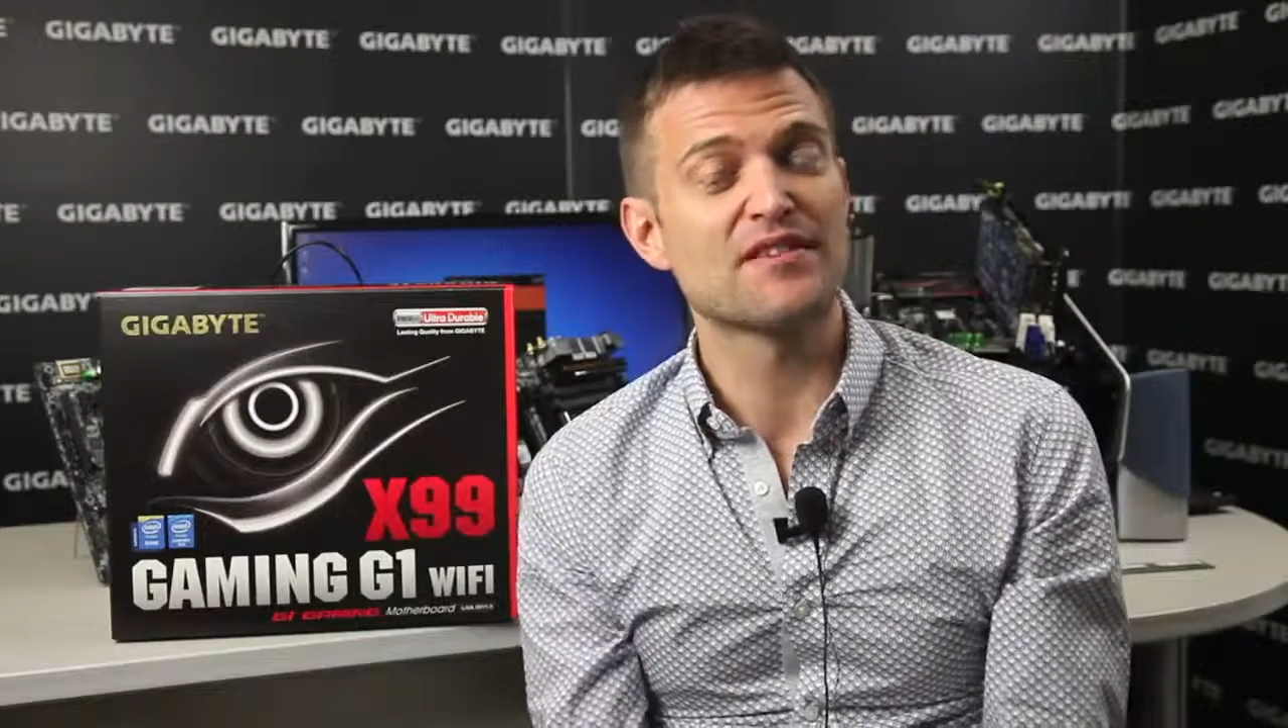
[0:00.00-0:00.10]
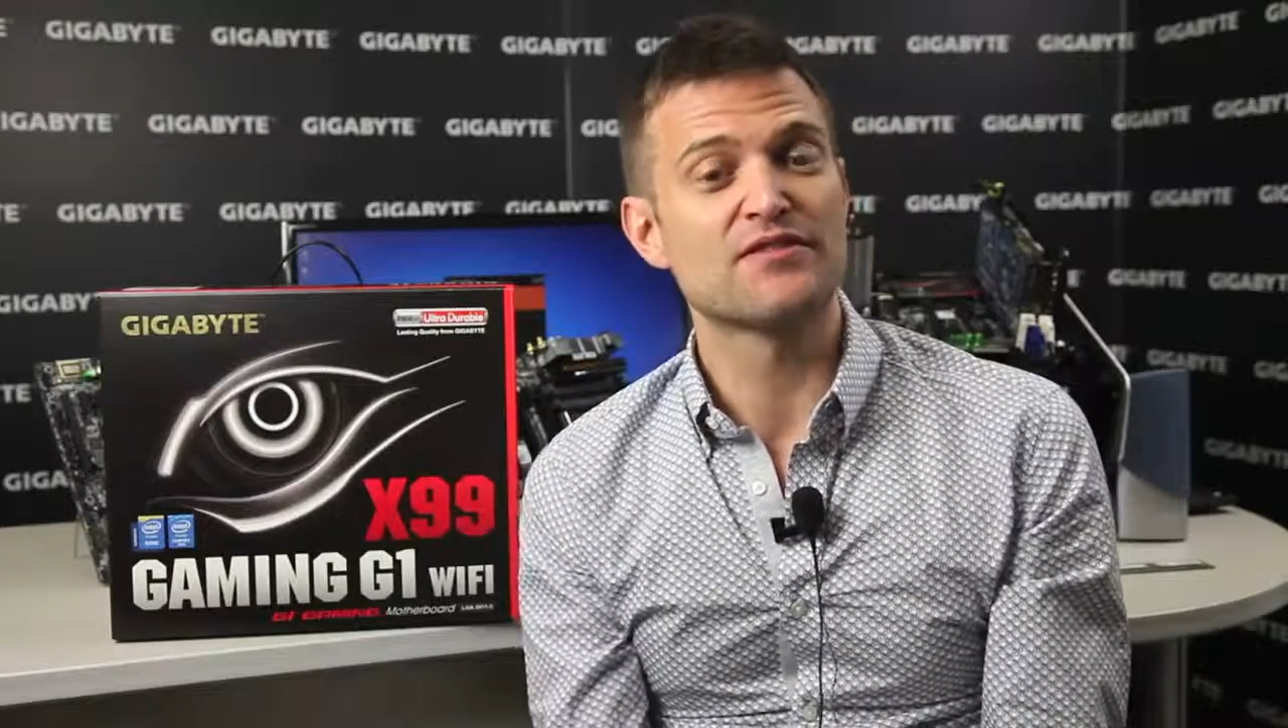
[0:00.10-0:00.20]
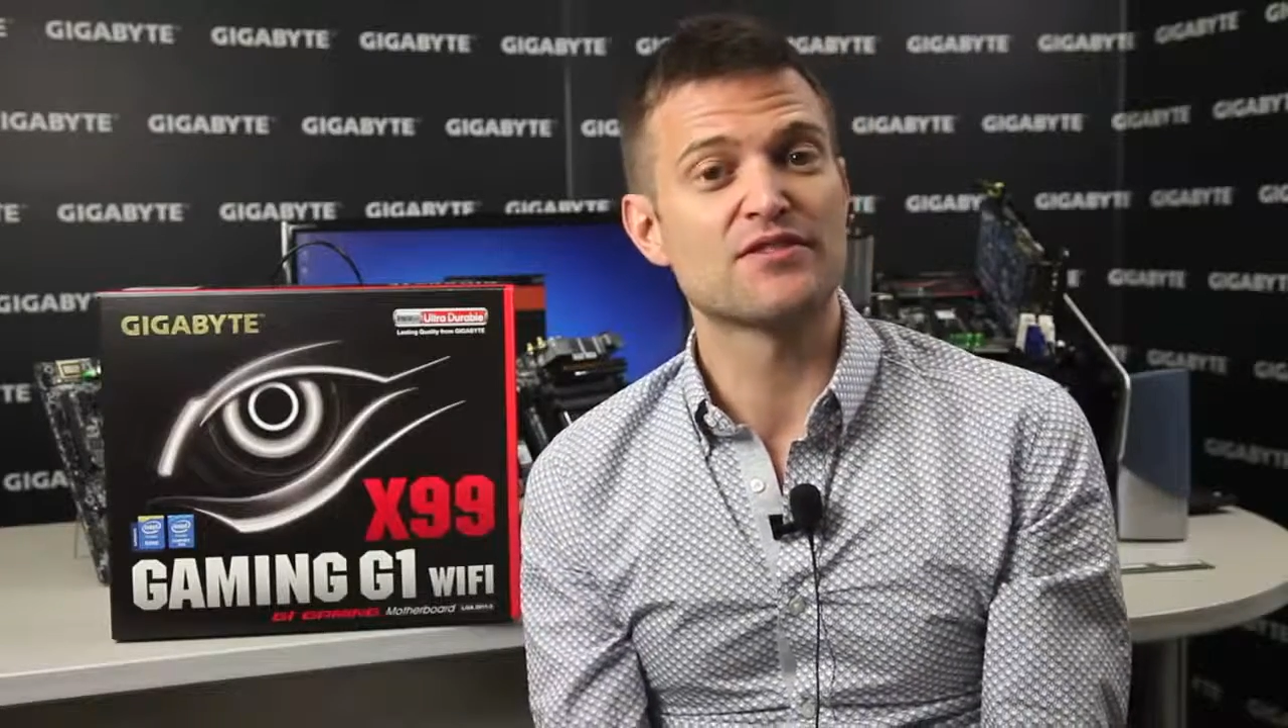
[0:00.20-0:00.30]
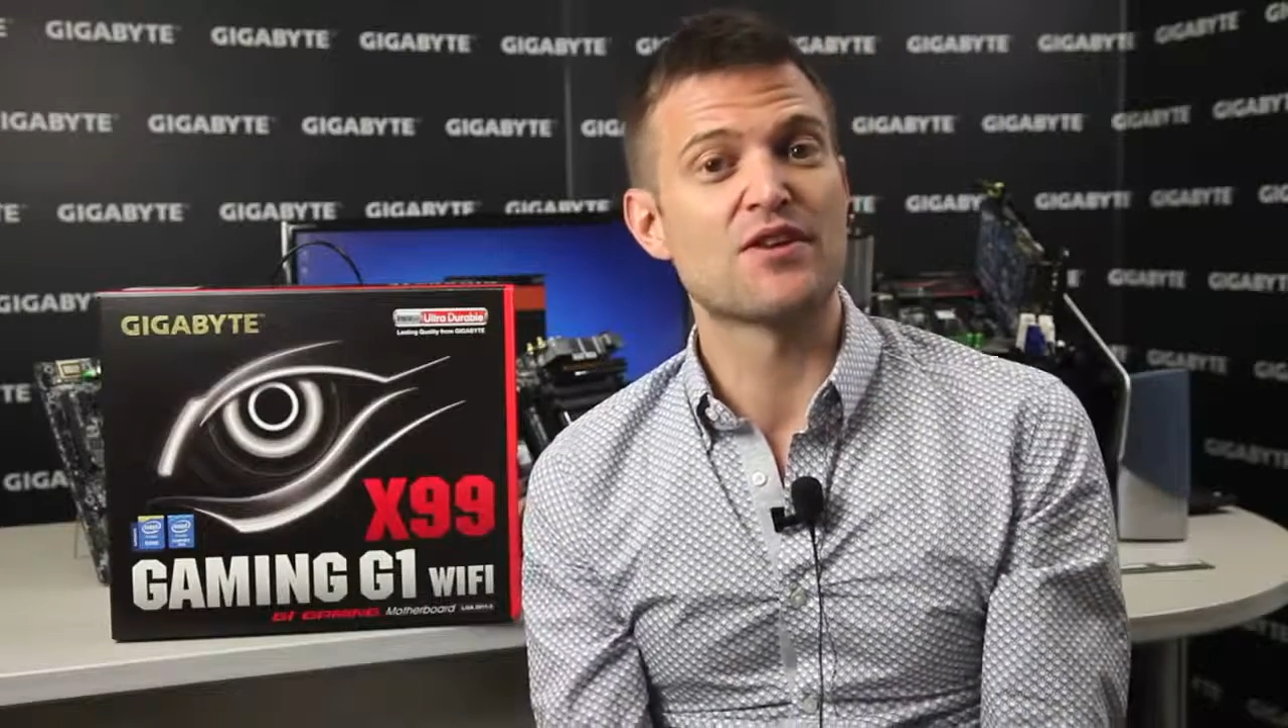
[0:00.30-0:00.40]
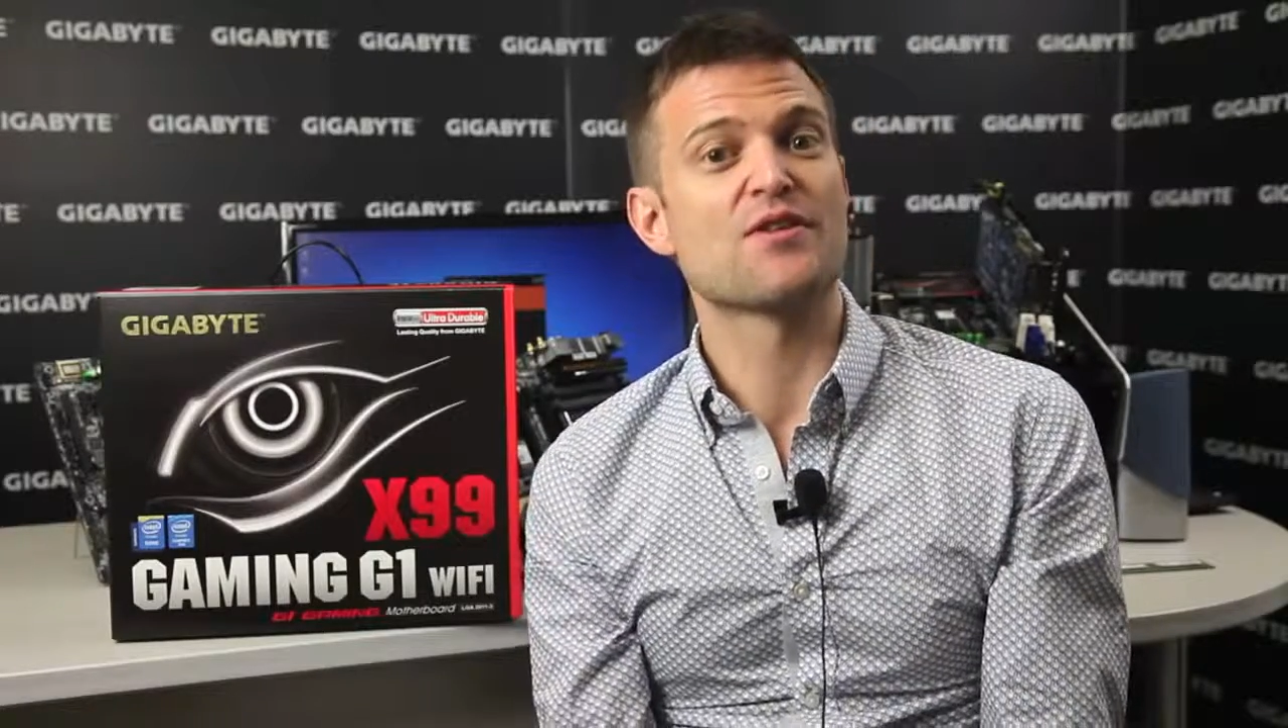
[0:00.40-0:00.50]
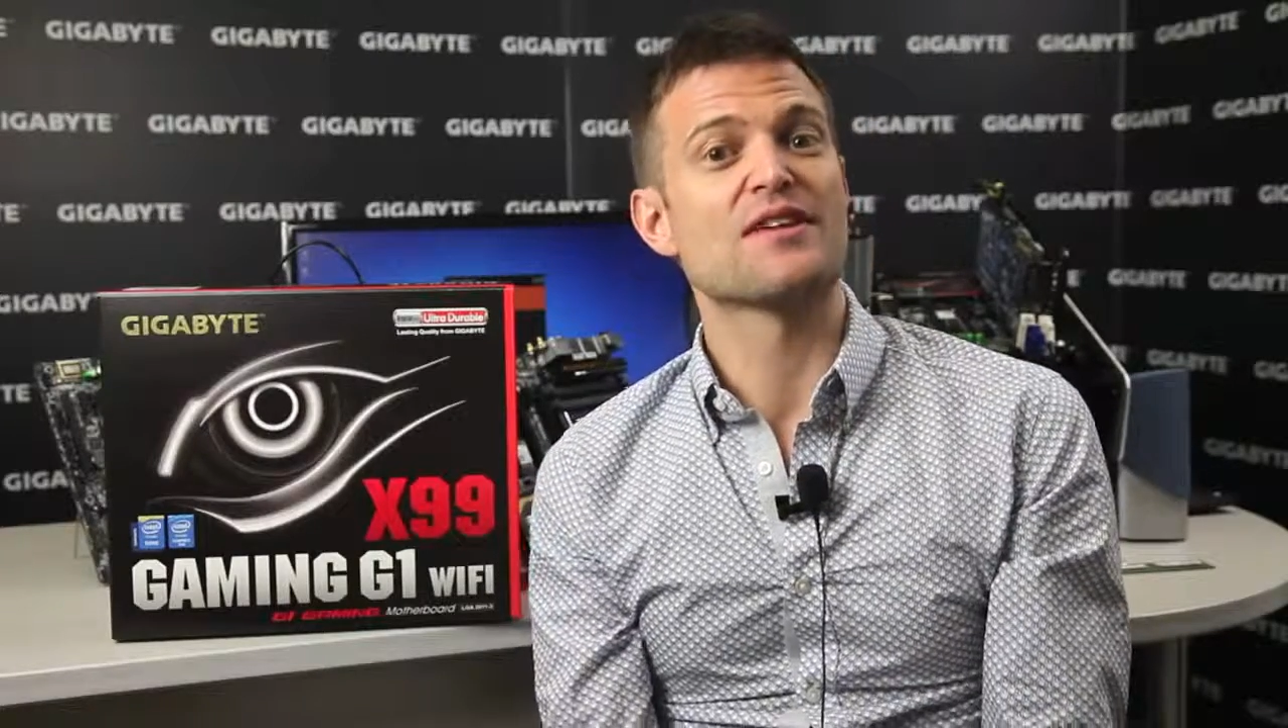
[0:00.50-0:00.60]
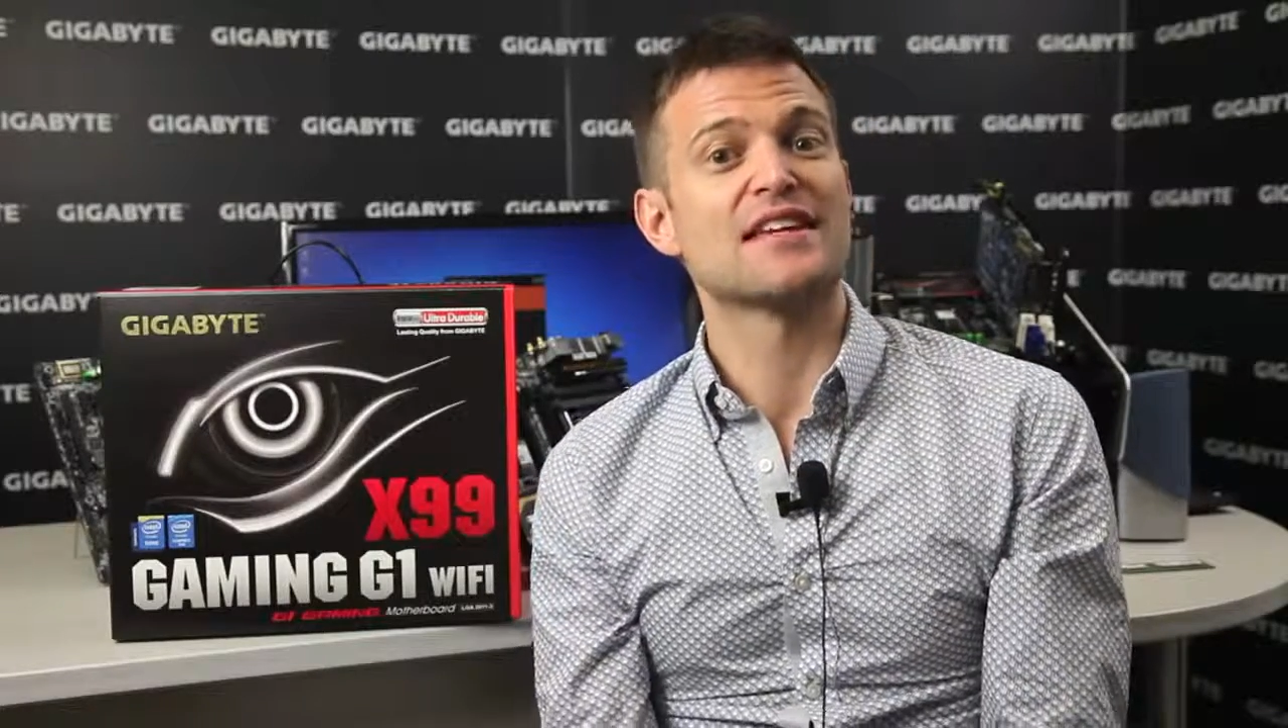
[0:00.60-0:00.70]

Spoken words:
of you know,